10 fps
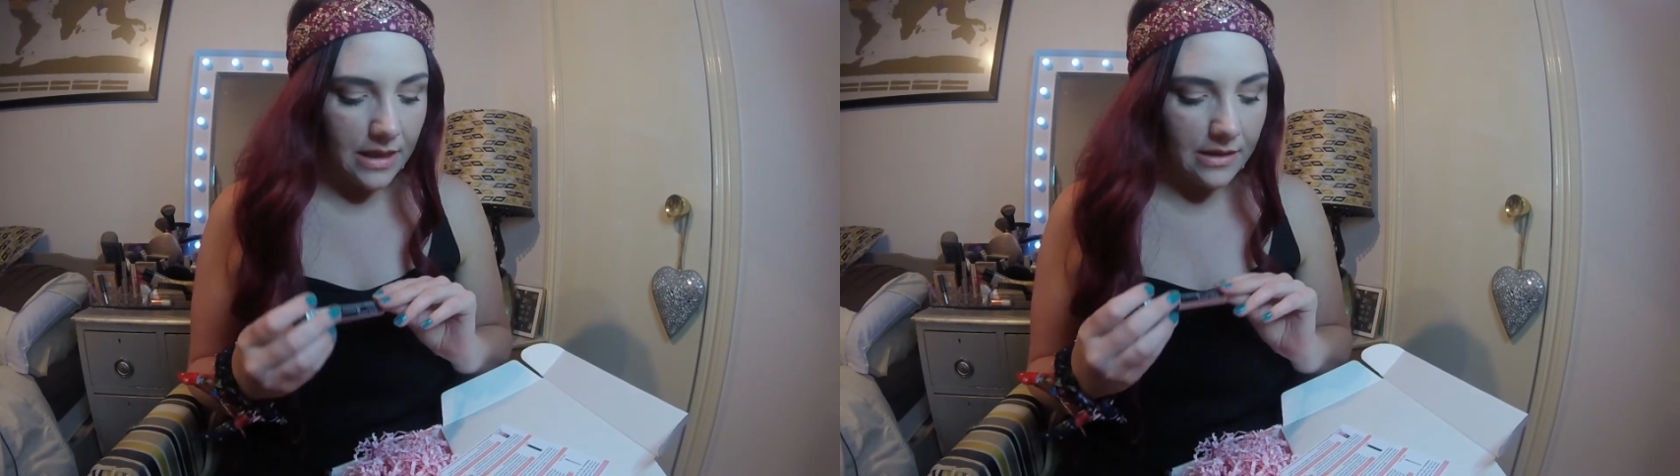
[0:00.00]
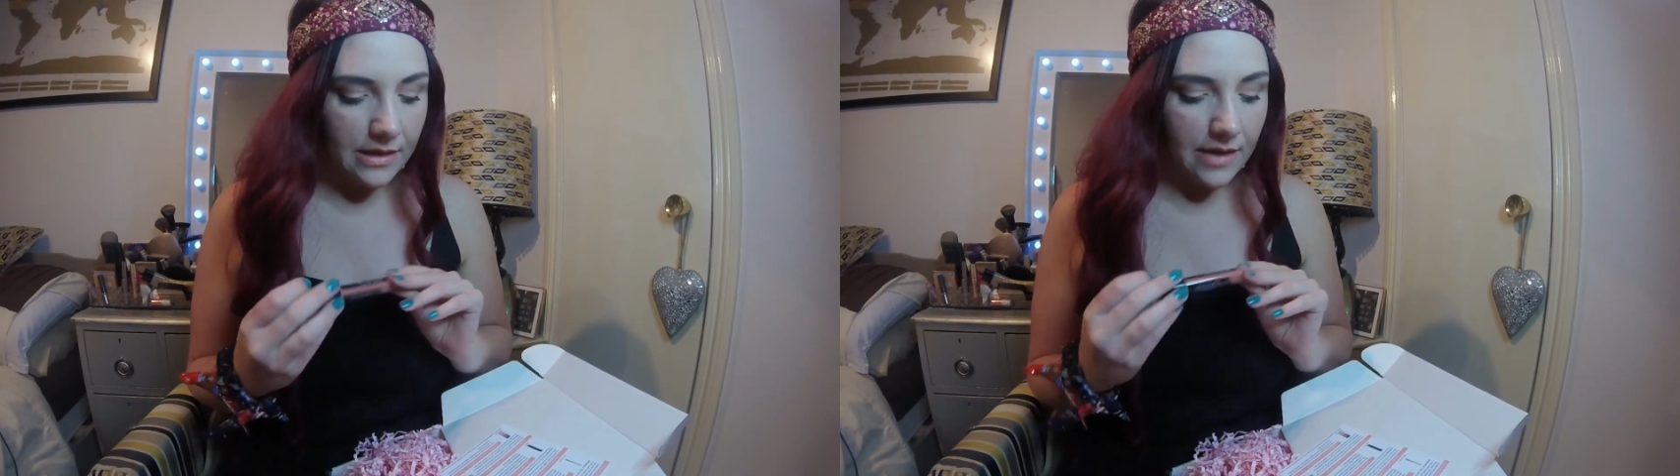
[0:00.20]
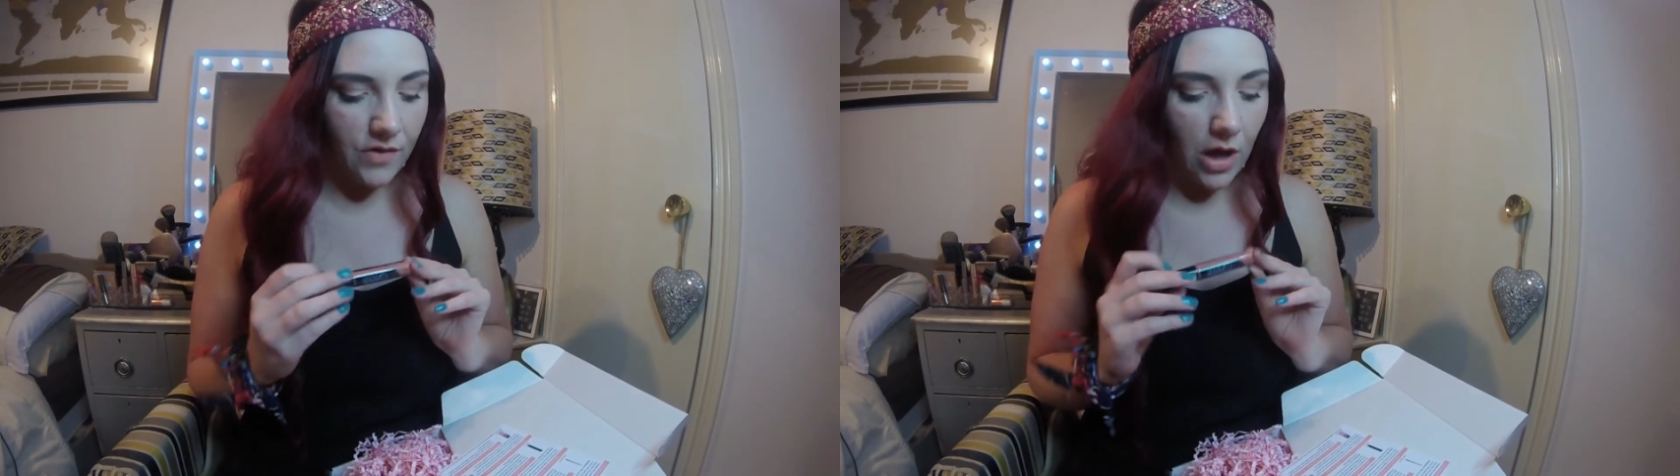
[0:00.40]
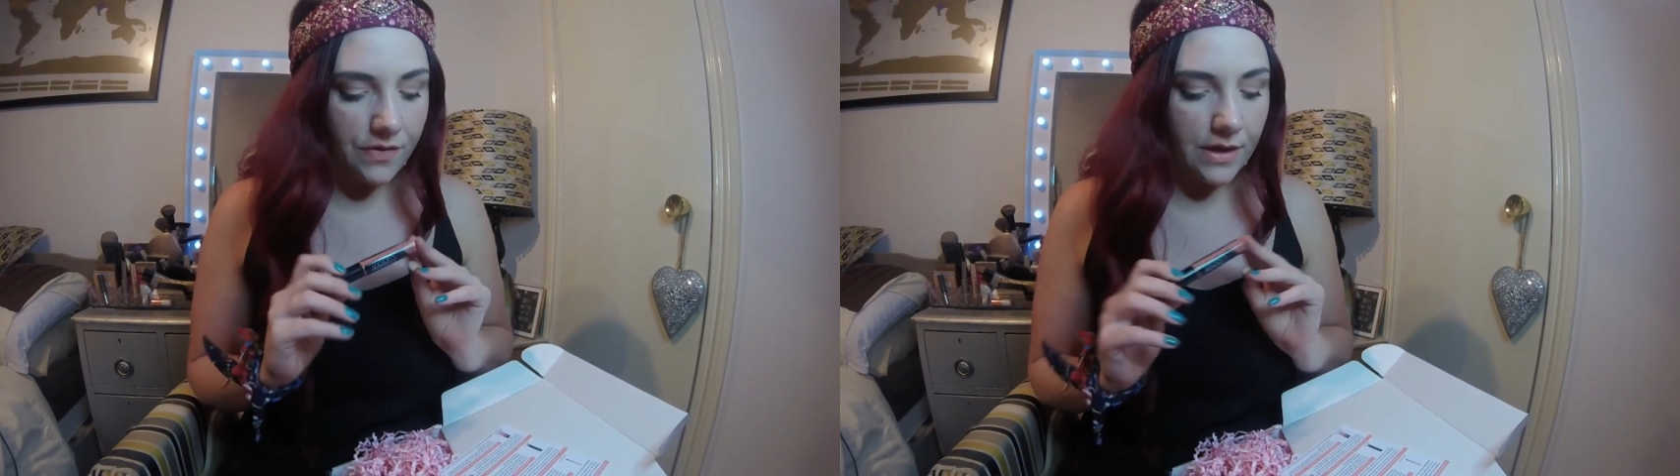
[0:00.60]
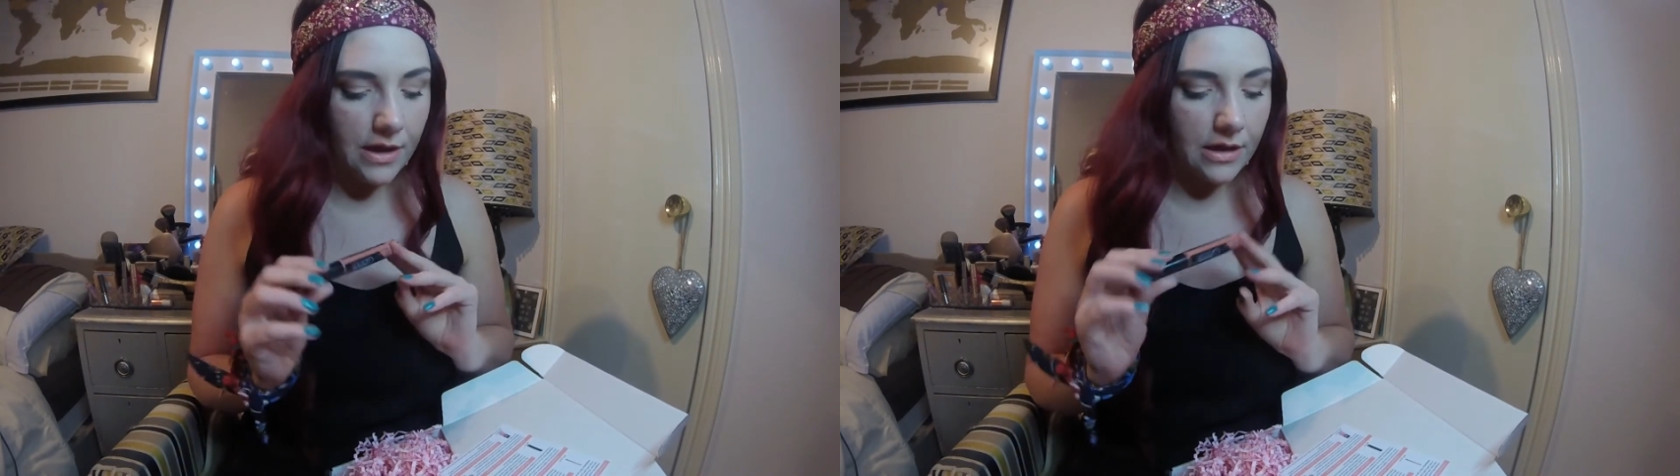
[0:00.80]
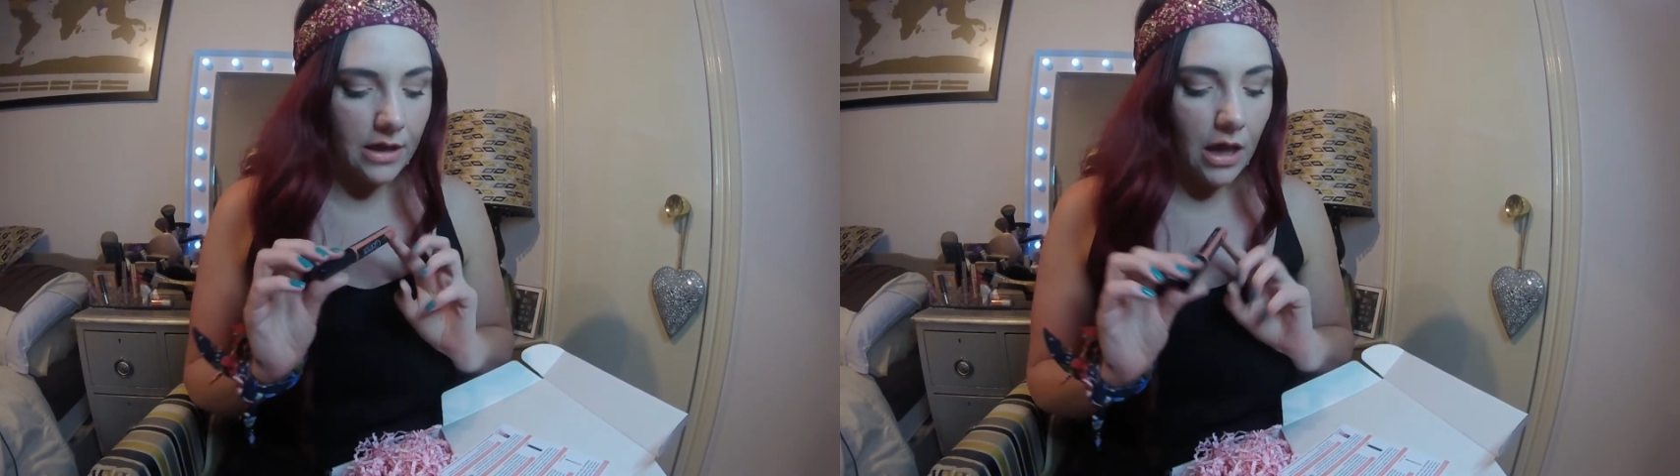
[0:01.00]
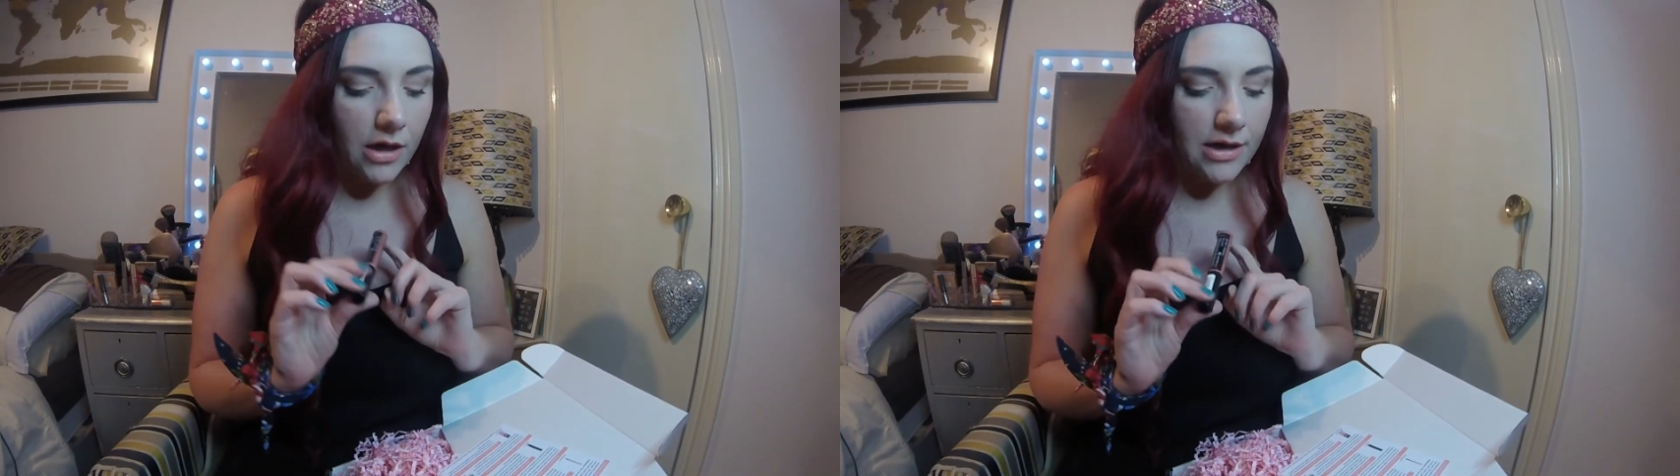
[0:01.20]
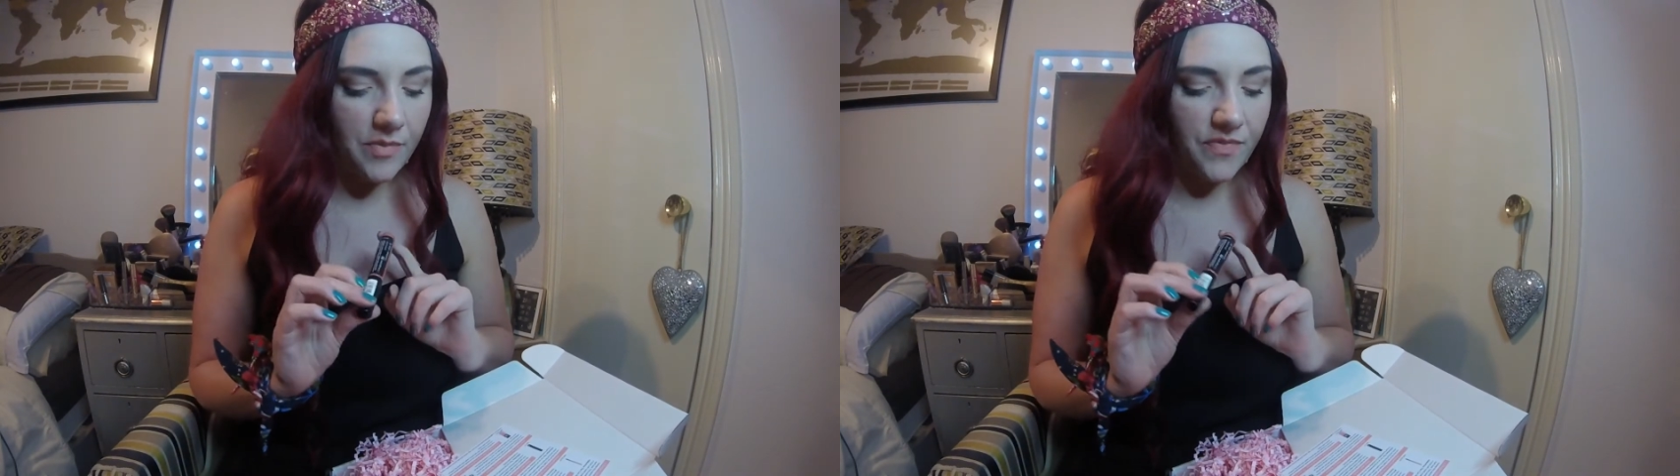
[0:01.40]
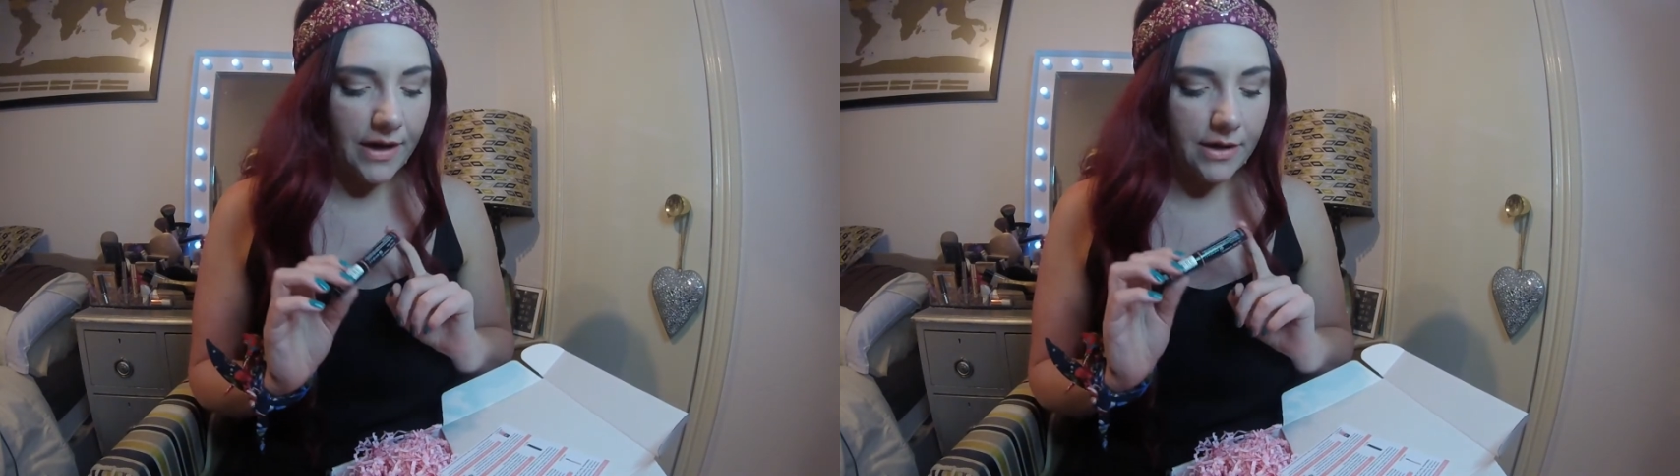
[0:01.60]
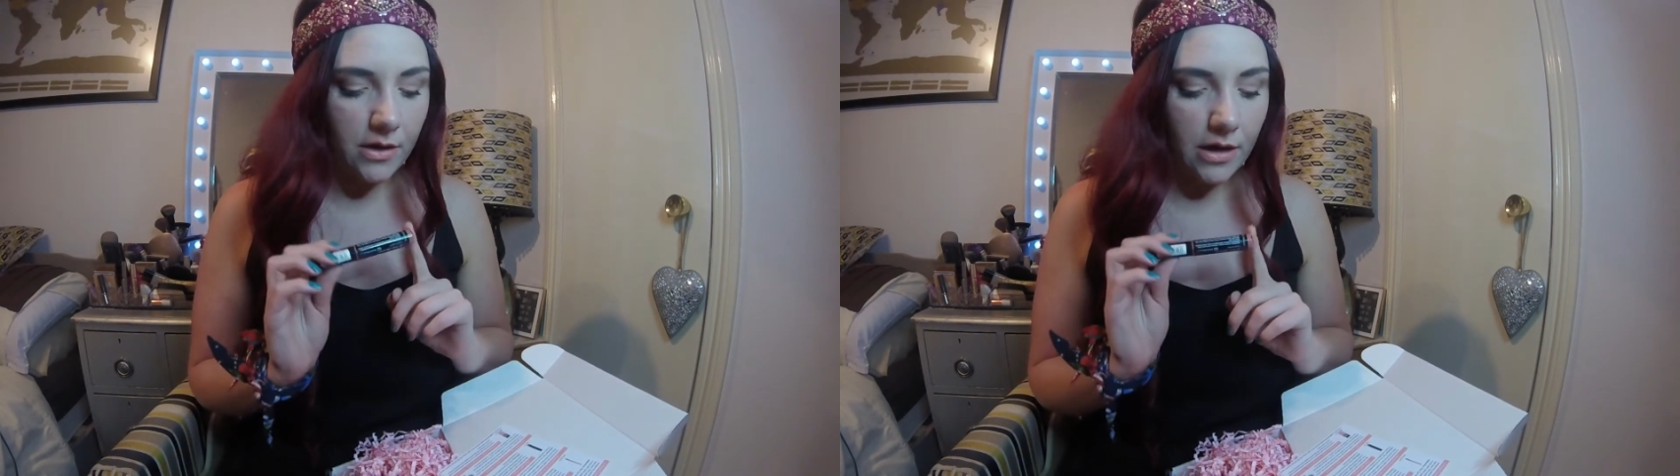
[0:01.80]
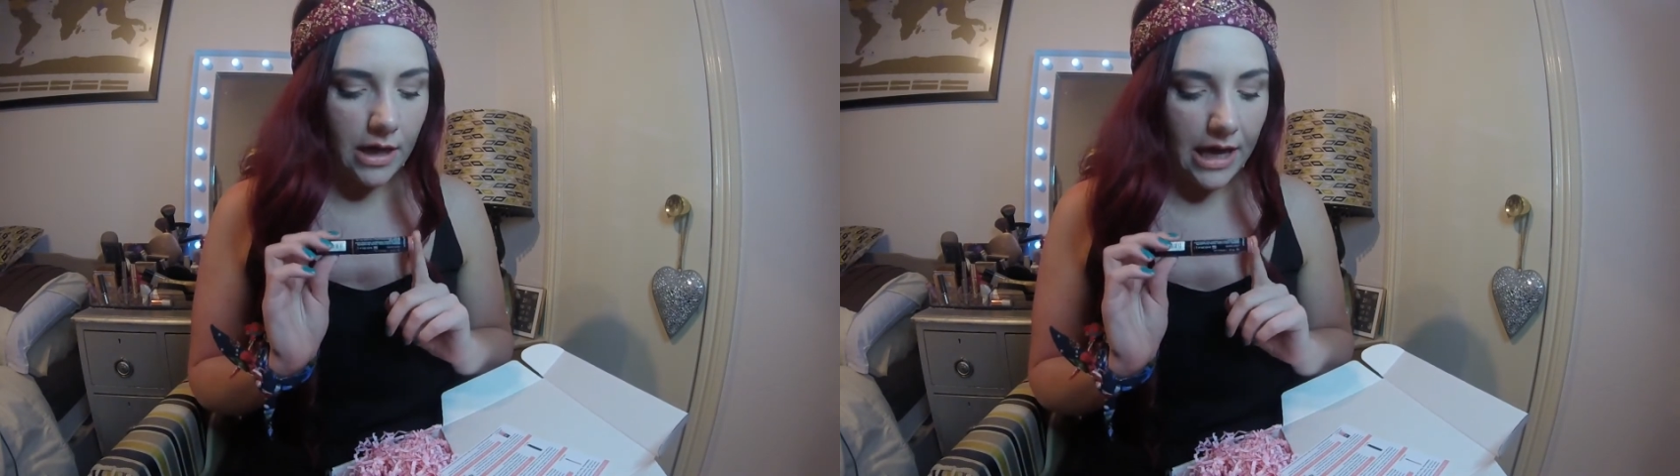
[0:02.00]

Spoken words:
they've got the Colour Lip Vinyl